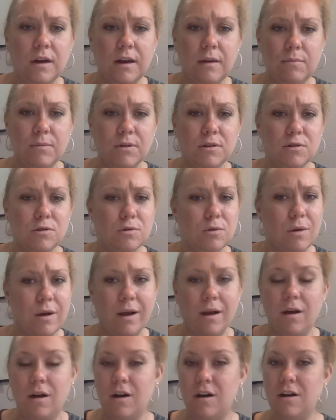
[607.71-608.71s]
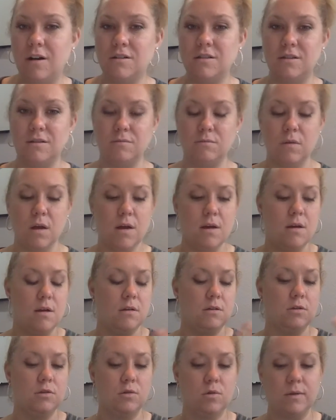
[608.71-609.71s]
build a story cards and
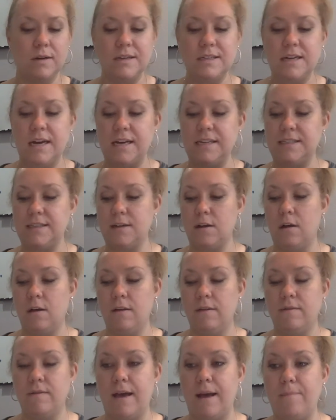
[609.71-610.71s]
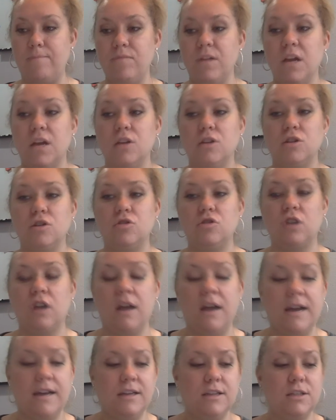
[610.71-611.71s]
story dice and all of that to
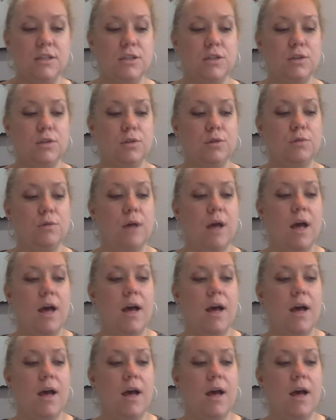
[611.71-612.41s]
try to